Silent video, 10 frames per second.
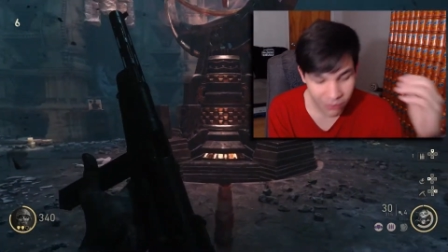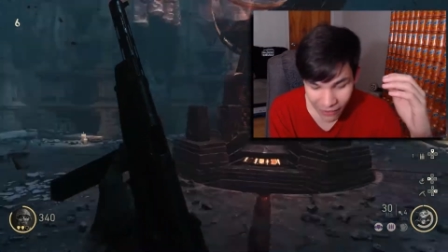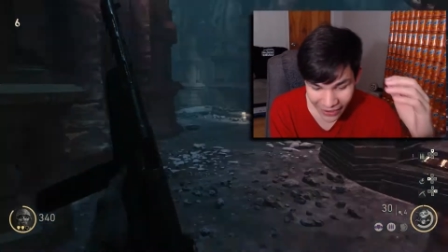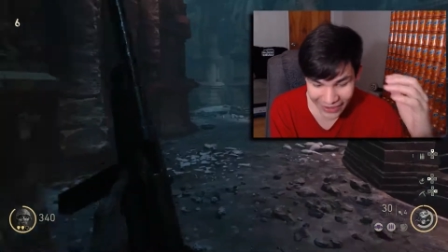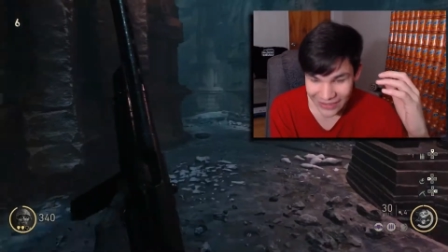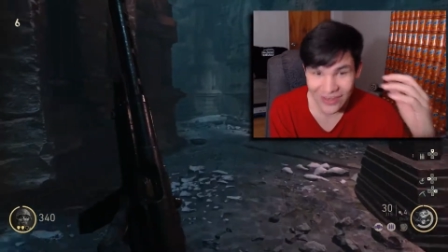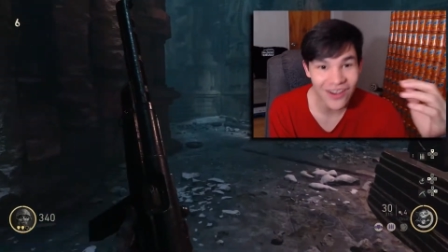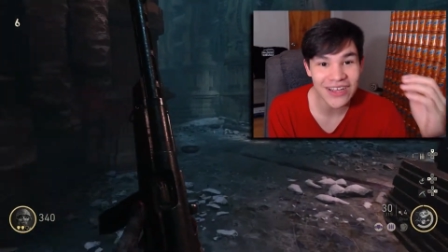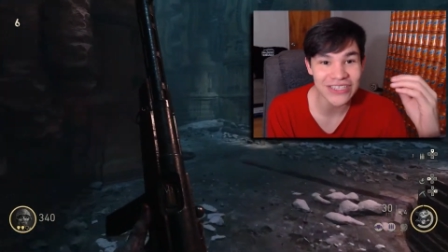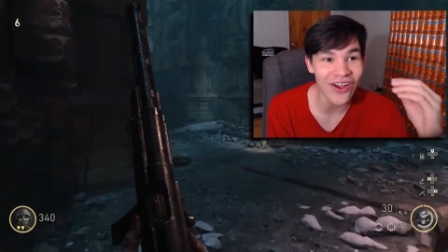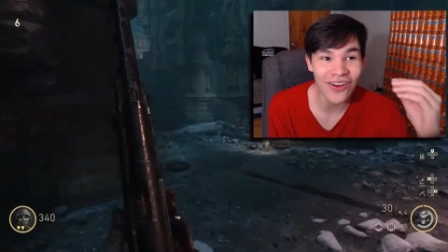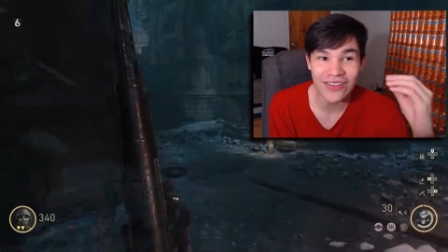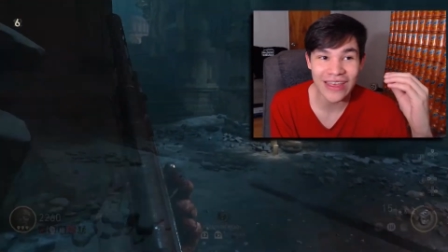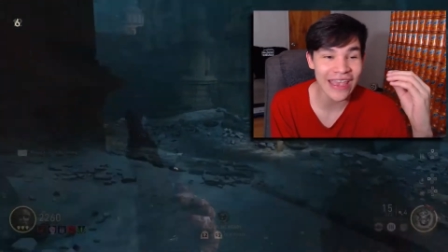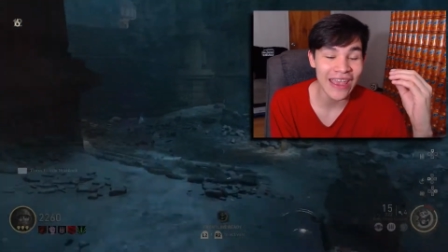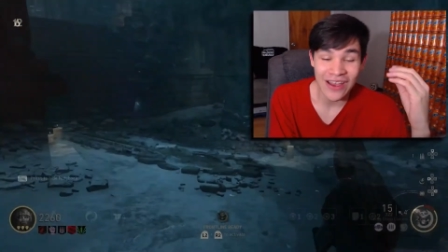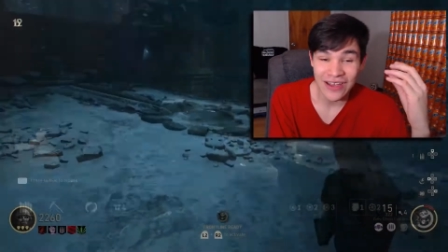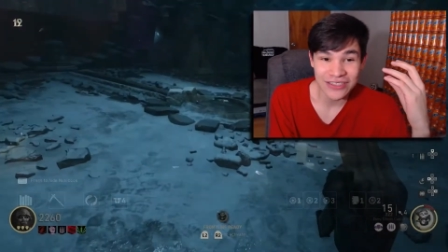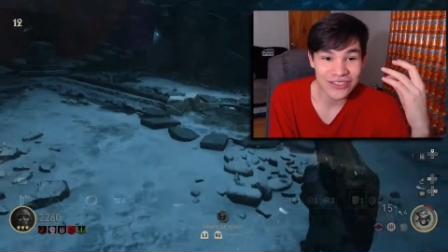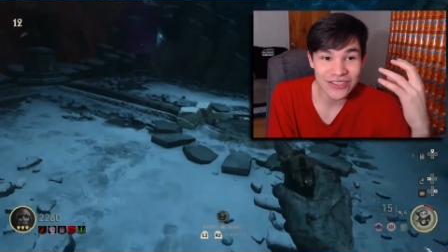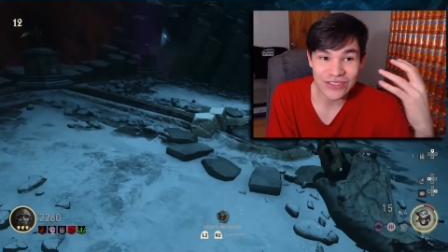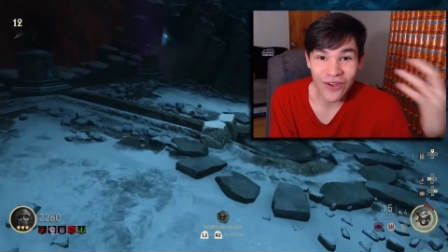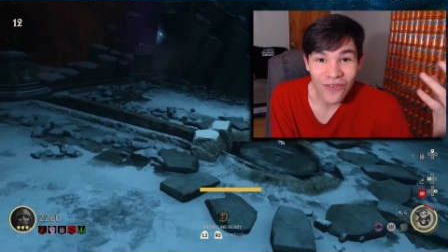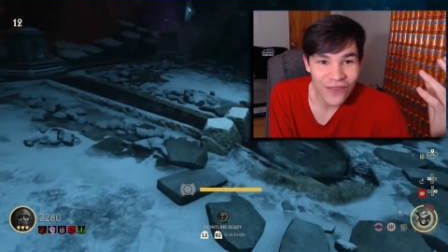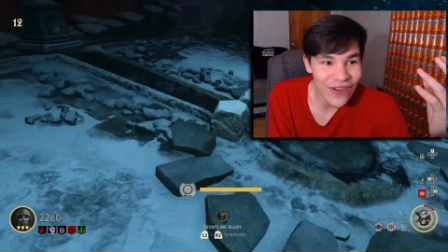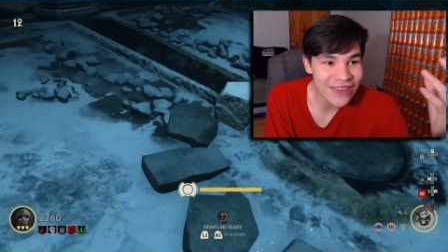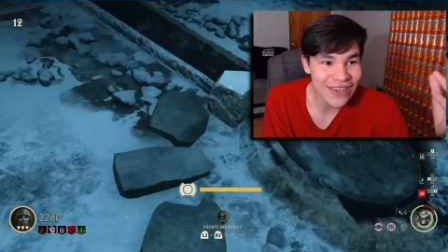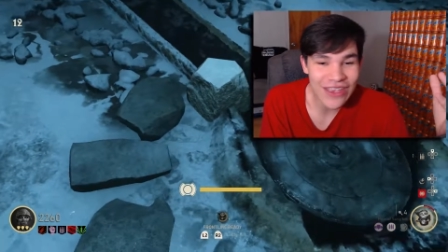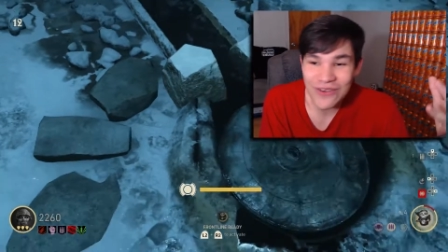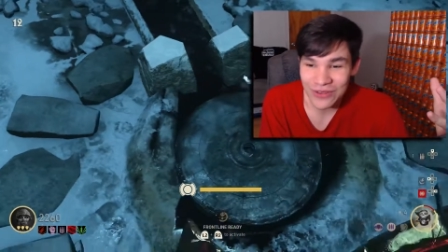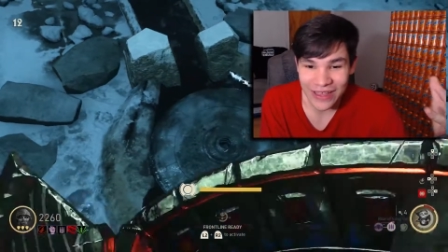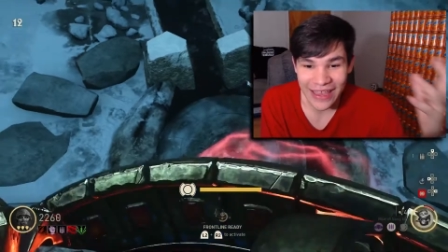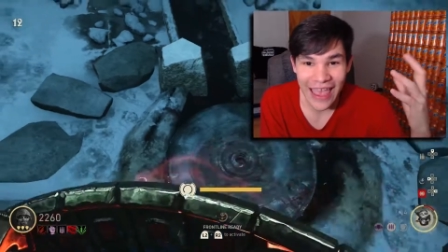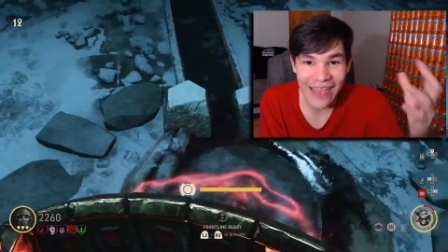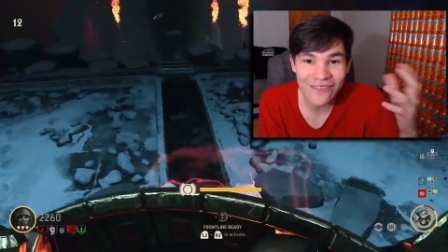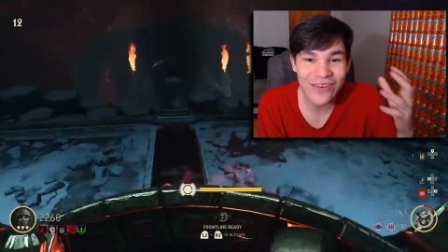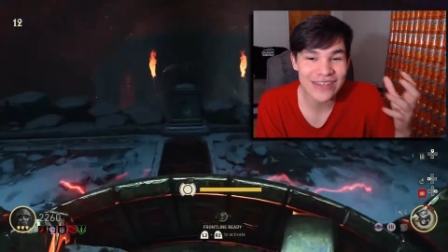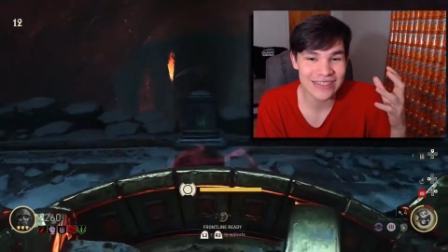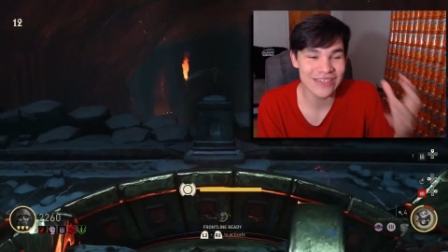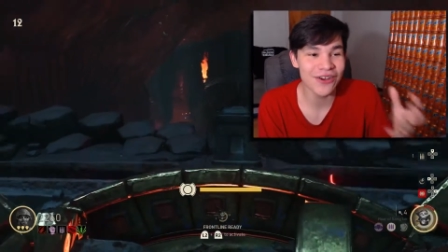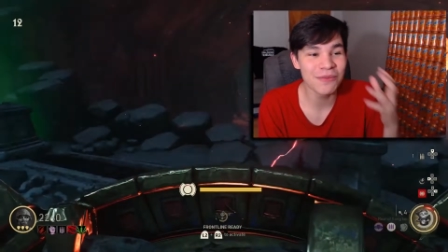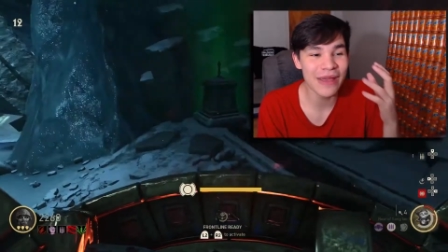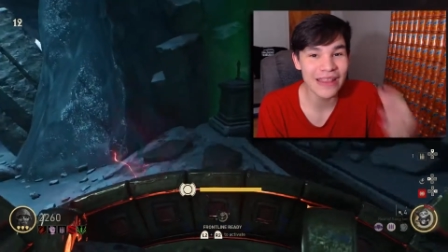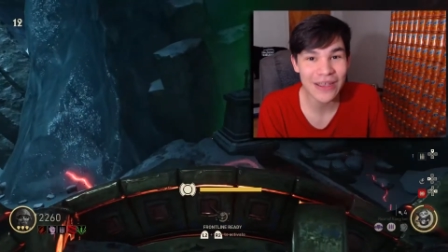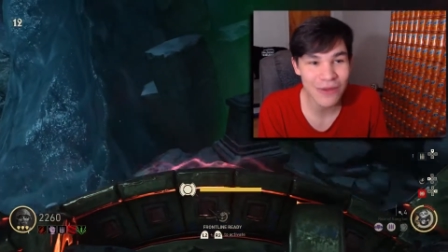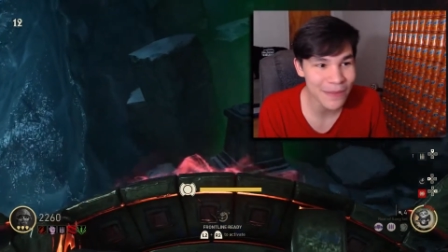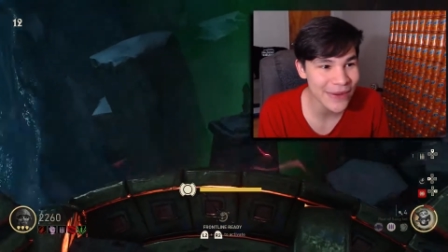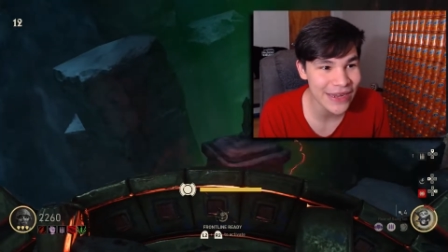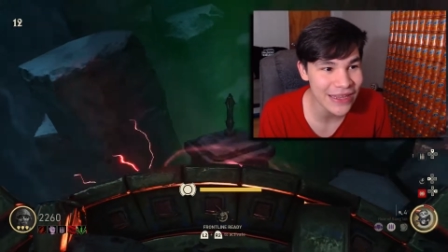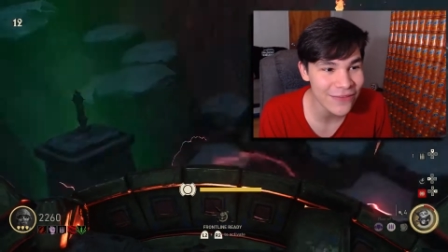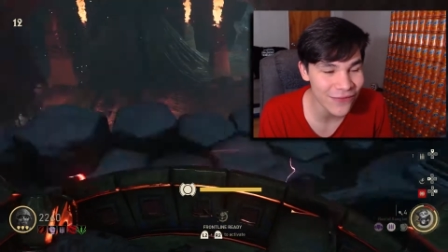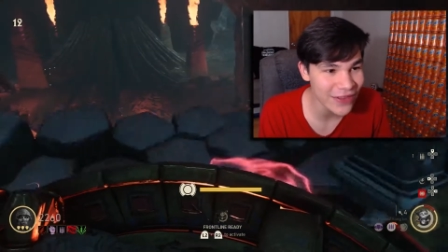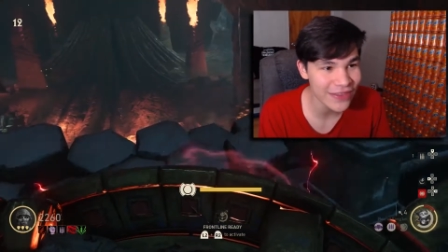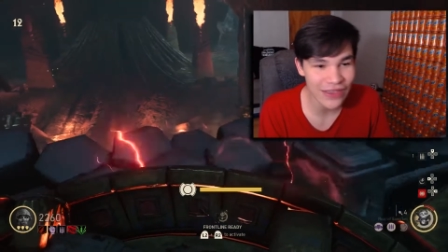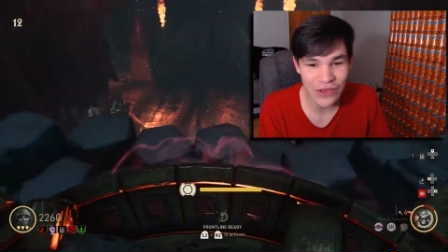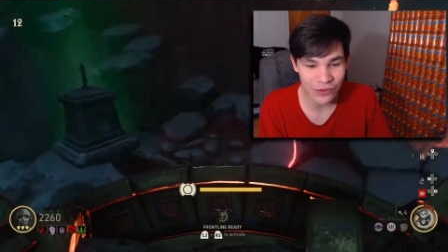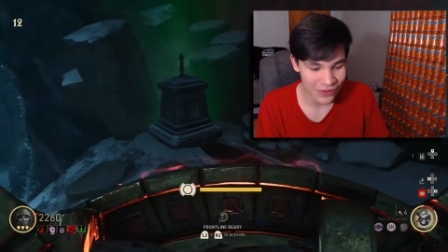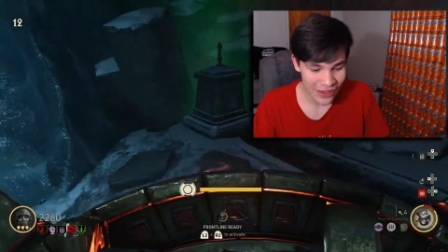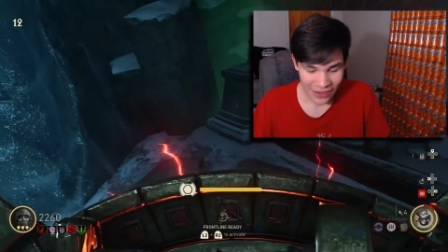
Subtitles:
My gosh, are they just so fun to use. Like, every single melee weapon is fun to use.